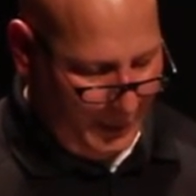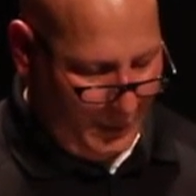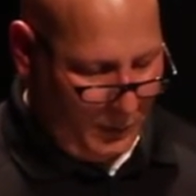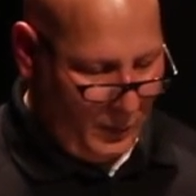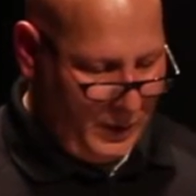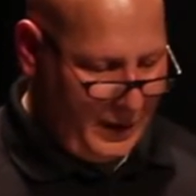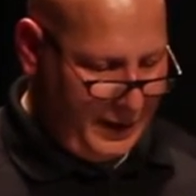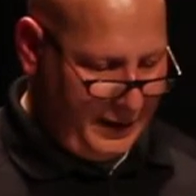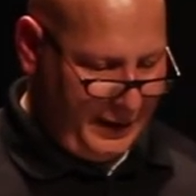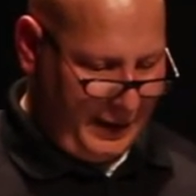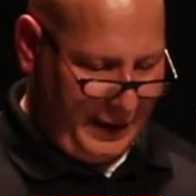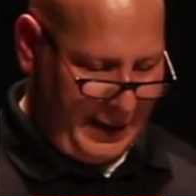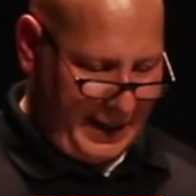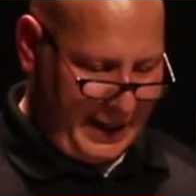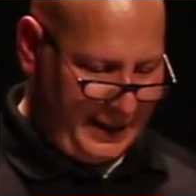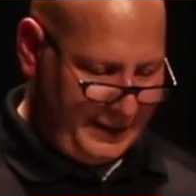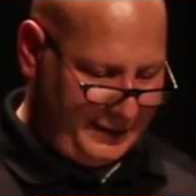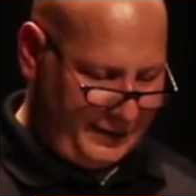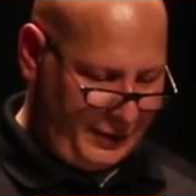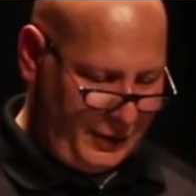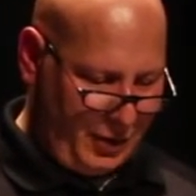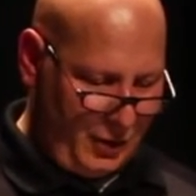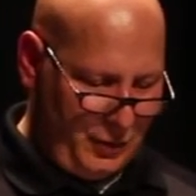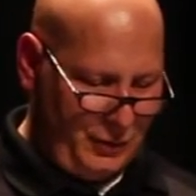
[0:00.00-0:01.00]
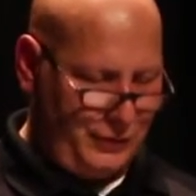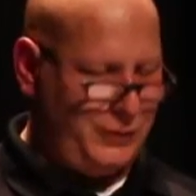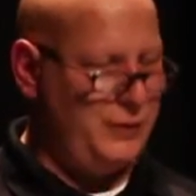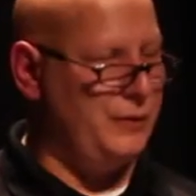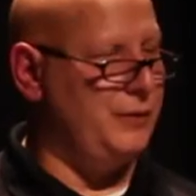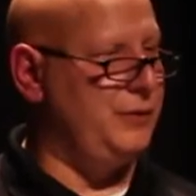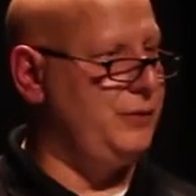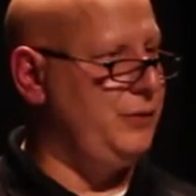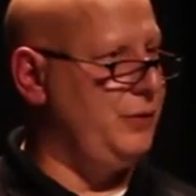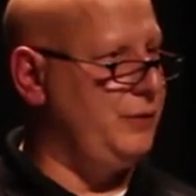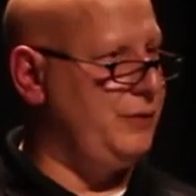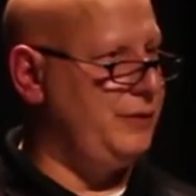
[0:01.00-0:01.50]
We, as
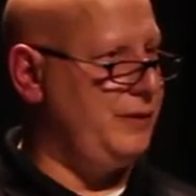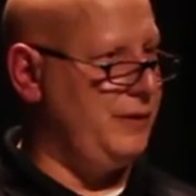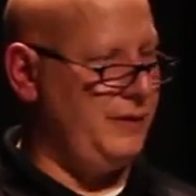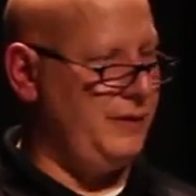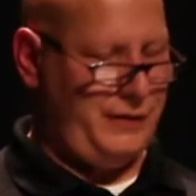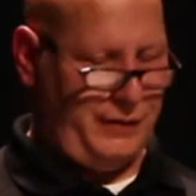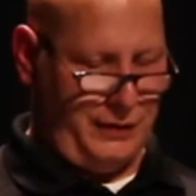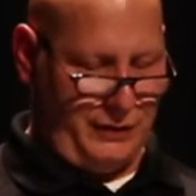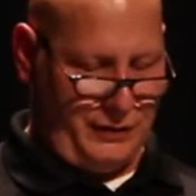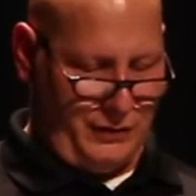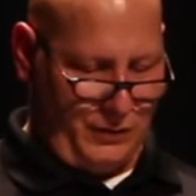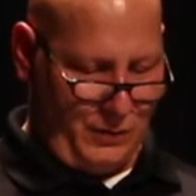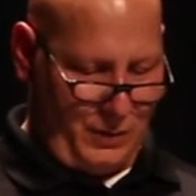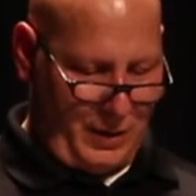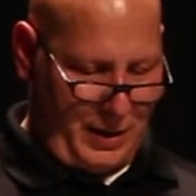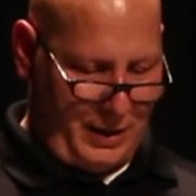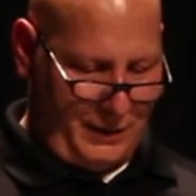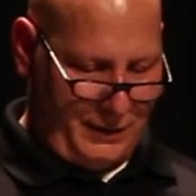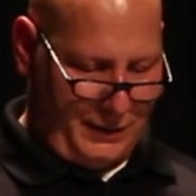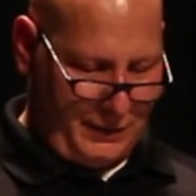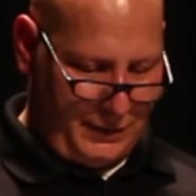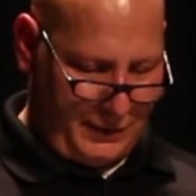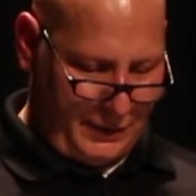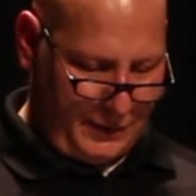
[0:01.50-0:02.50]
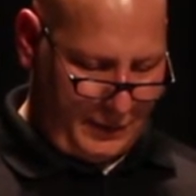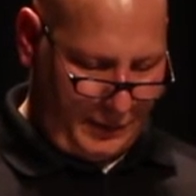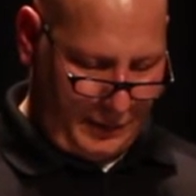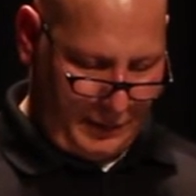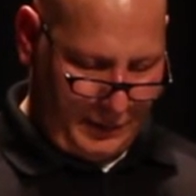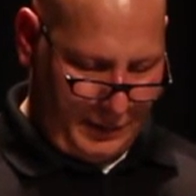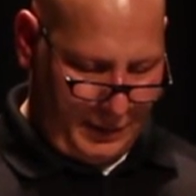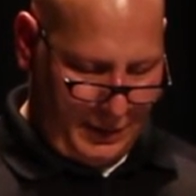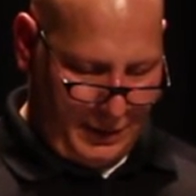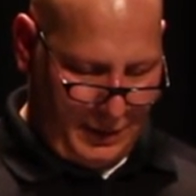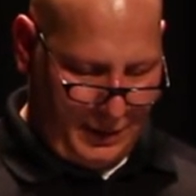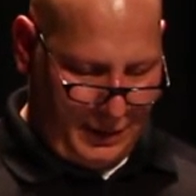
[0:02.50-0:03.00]
coaches, use situations
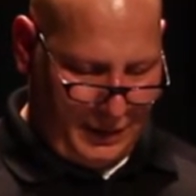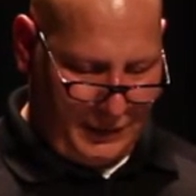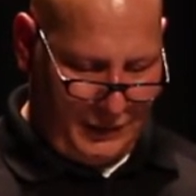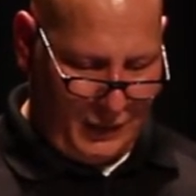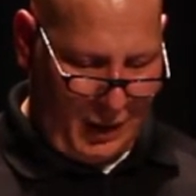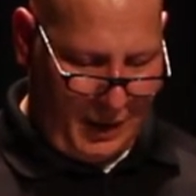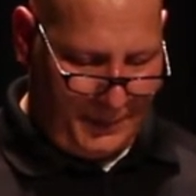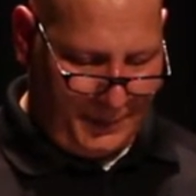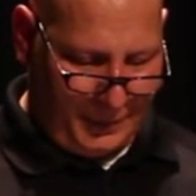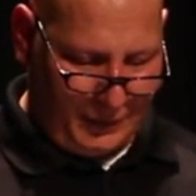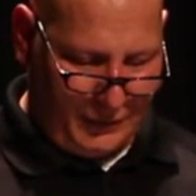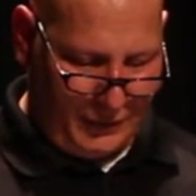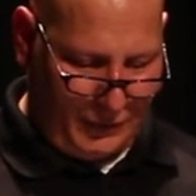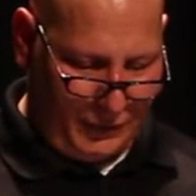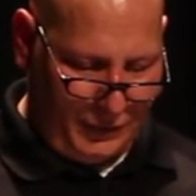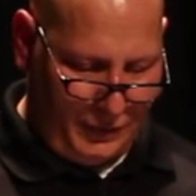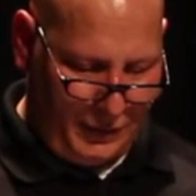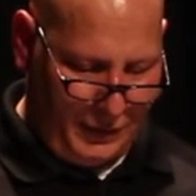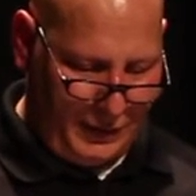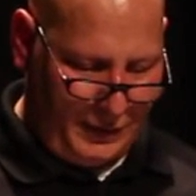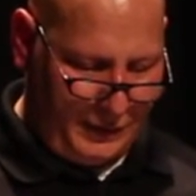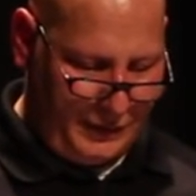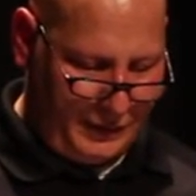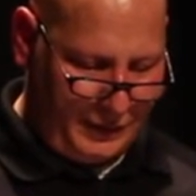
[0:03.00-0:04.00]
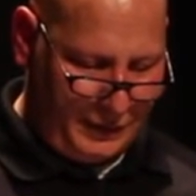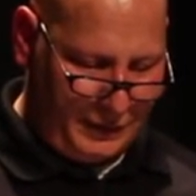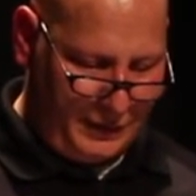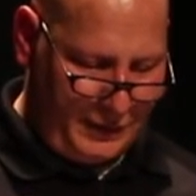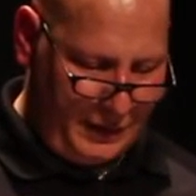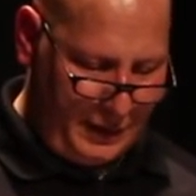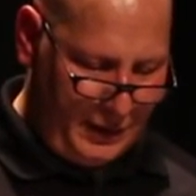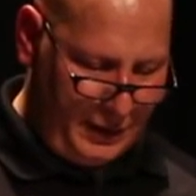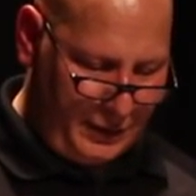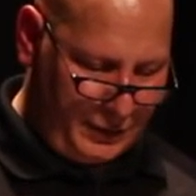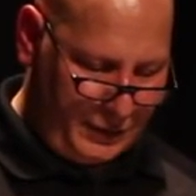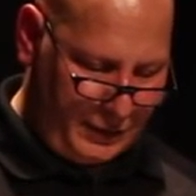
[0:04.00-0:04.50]
as opportunities to
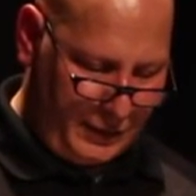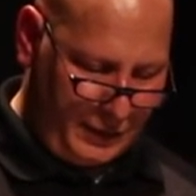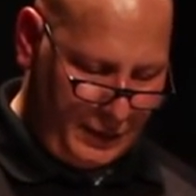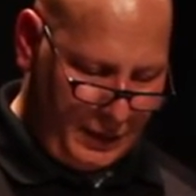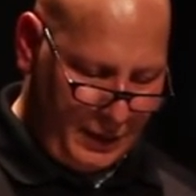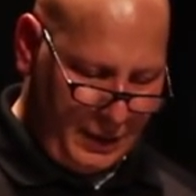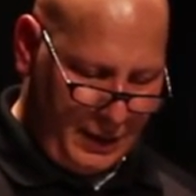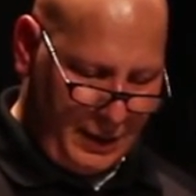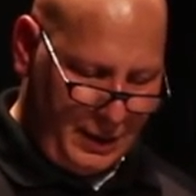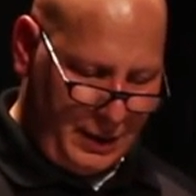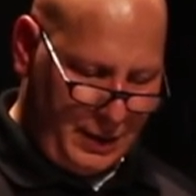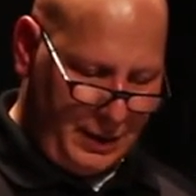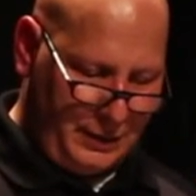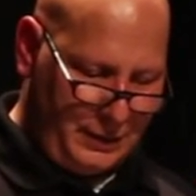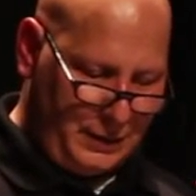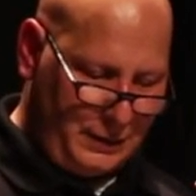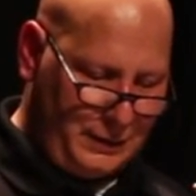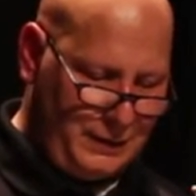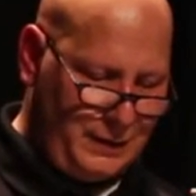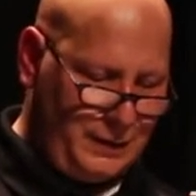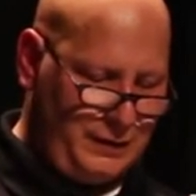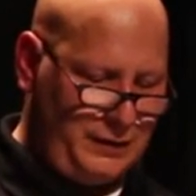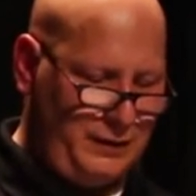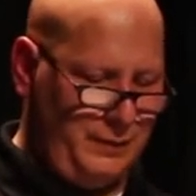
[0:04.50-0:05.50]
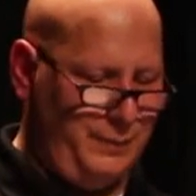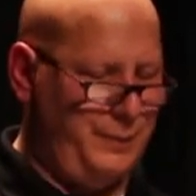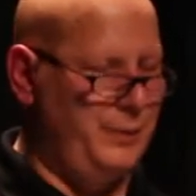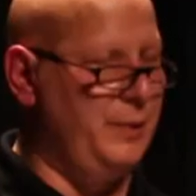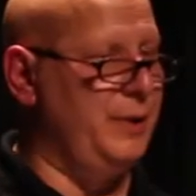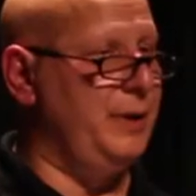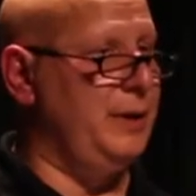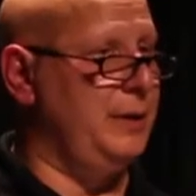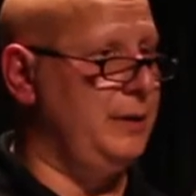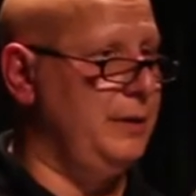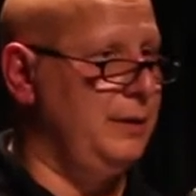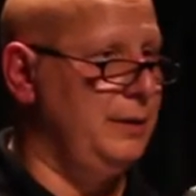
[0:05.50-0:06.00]
teach and to
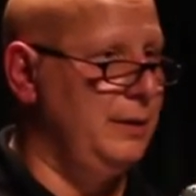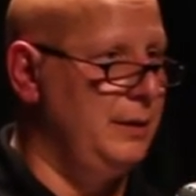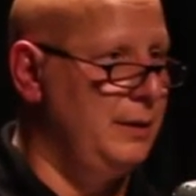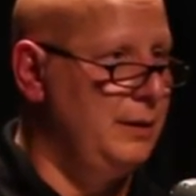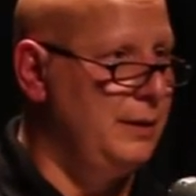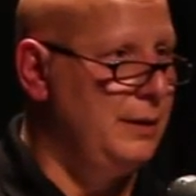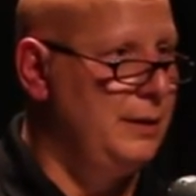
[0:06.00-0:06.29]
discipline